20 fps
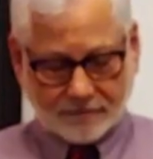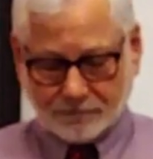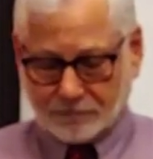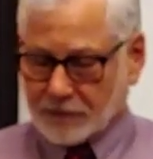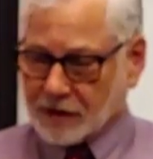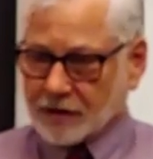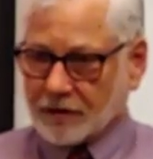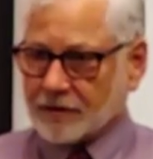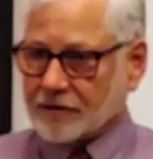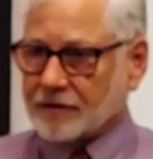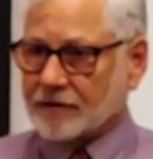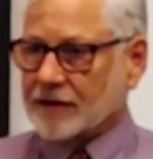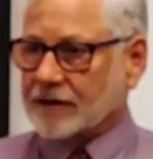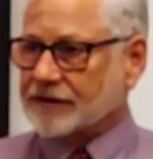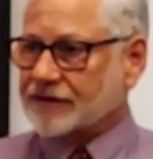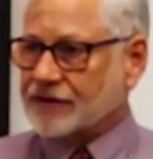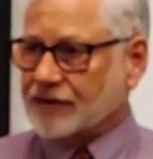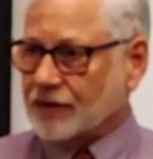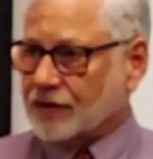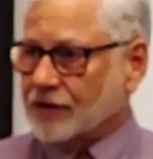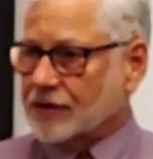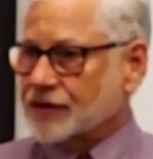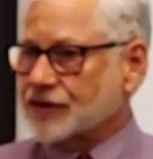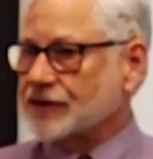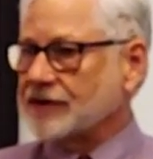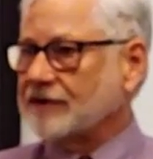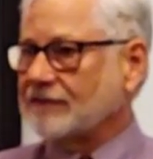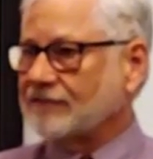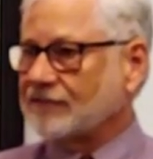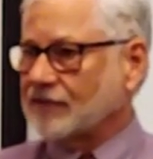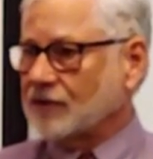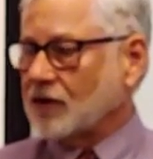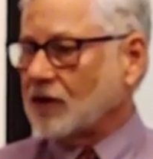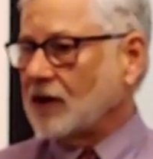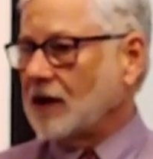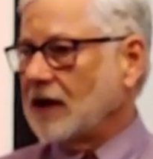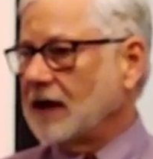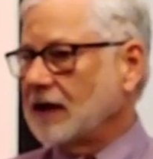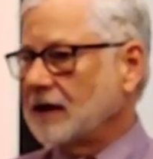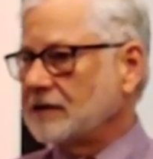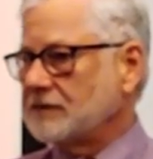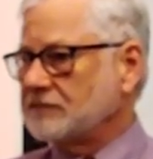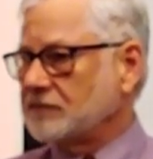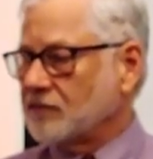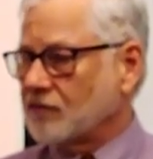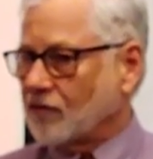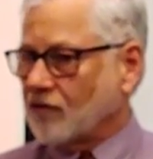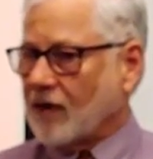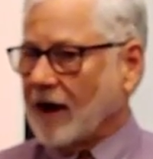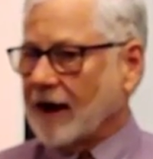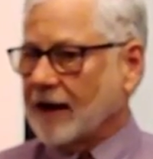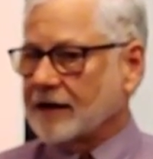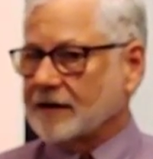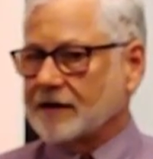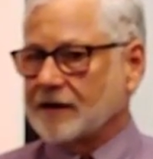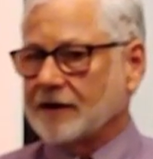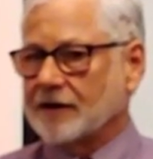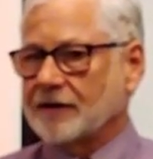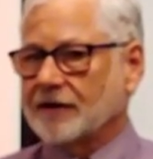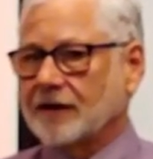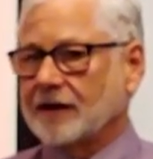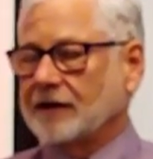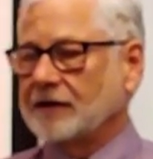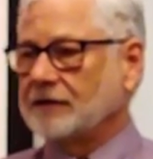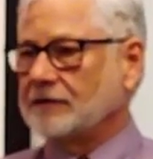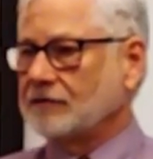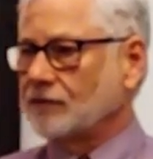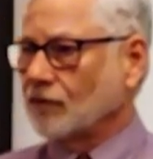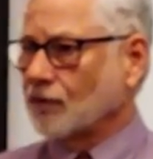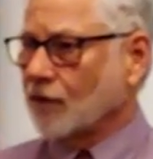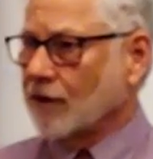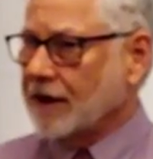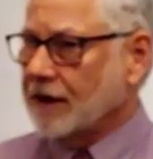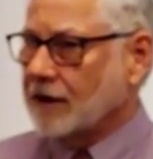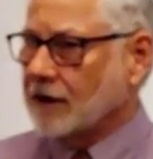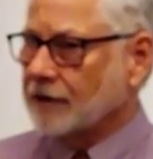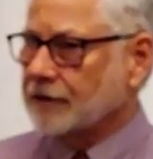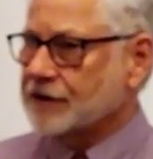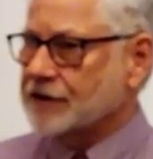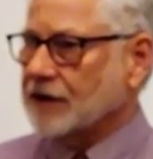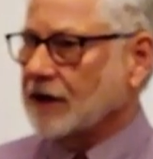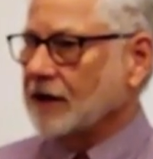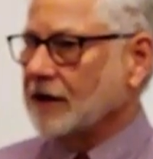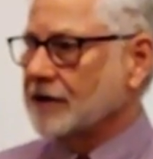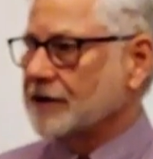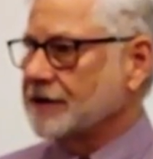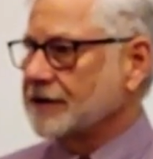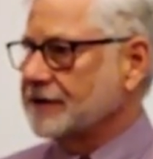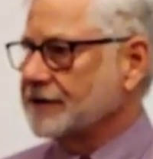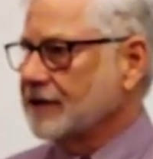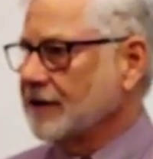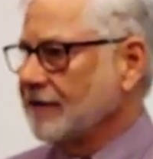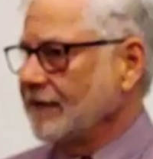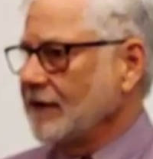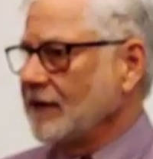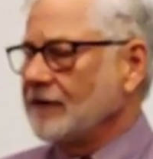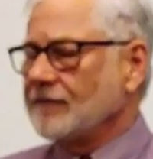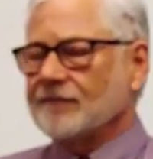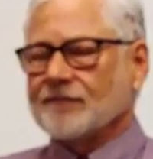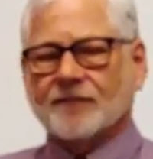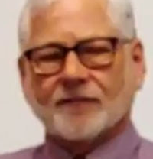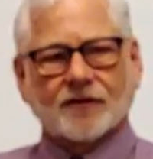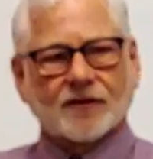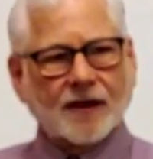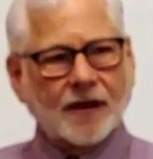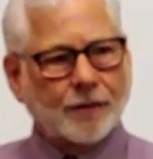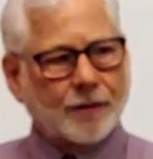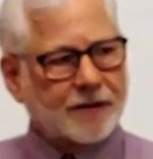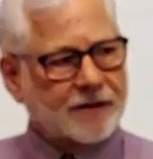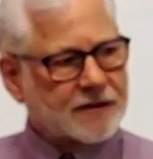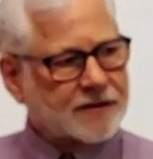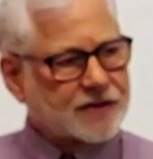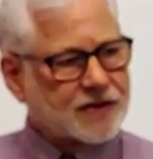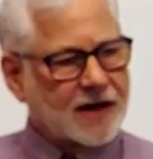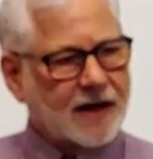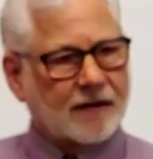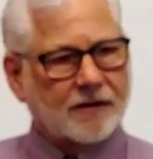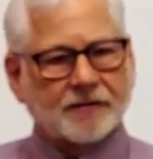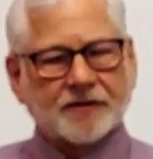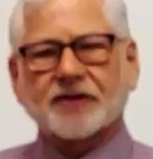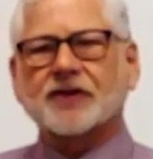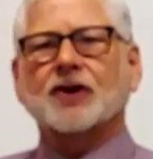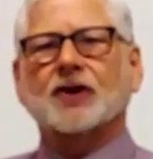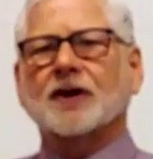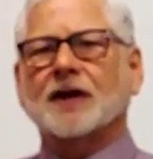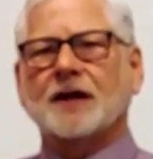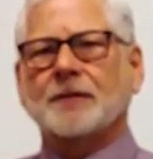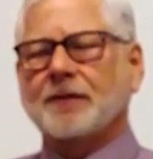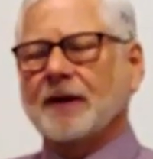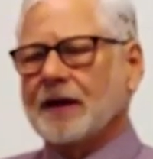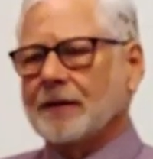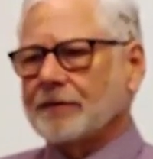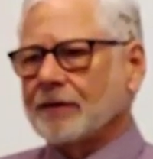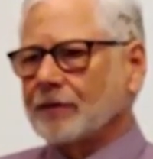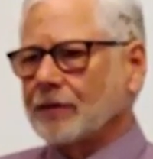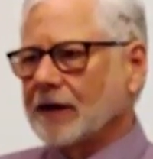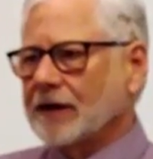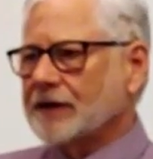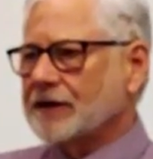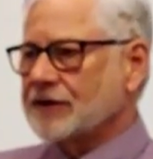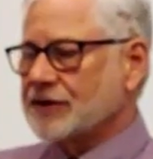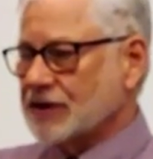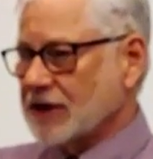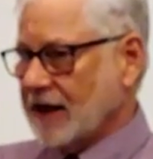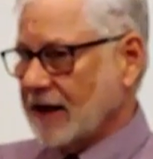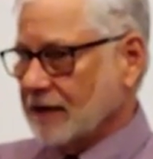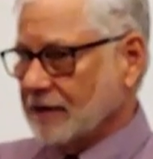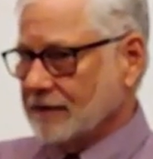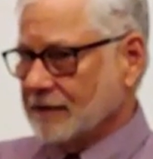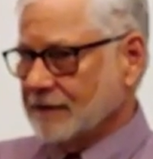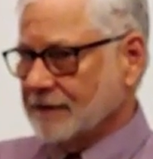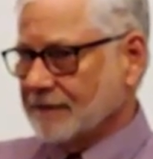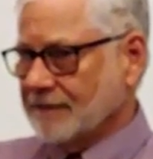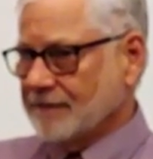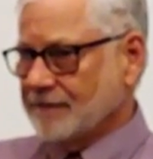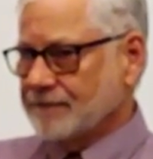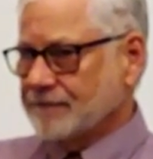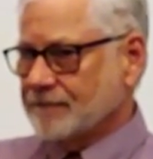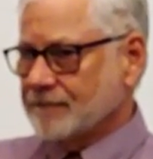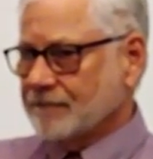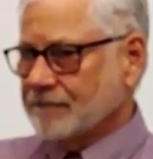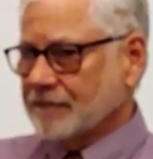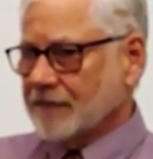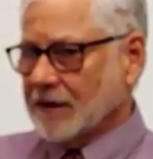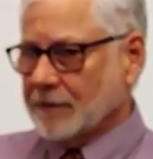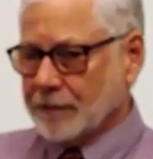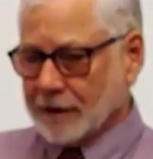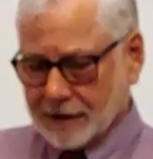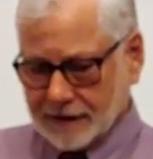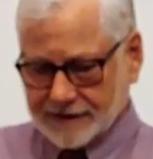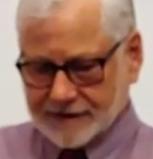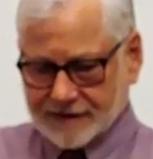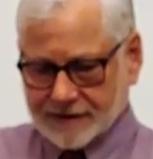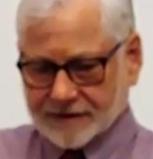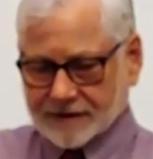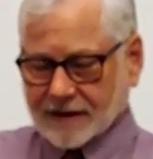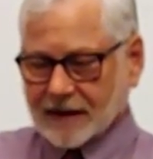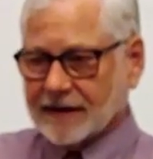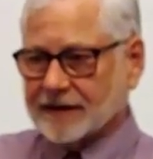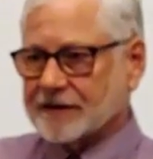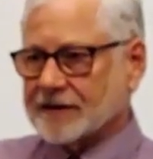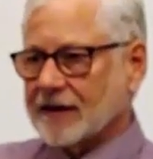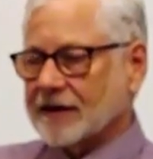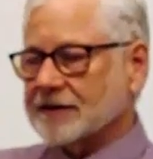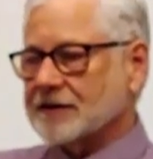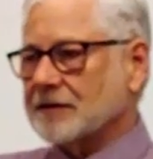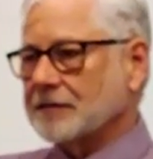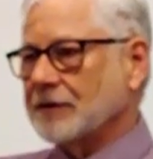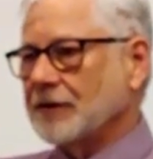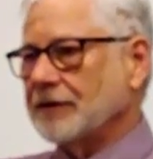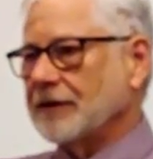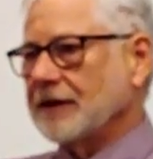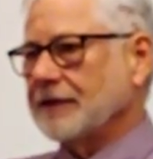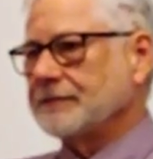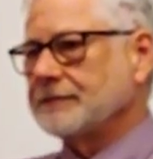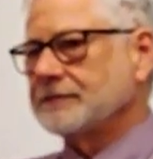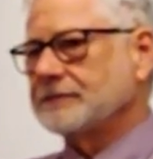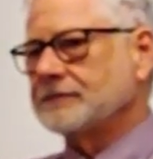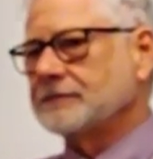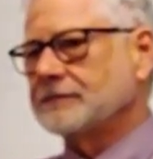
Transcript: Murder, extortion, fraud, racketeering, RICO charges. They went to jail. 30 people went to jail because this guy's testimony.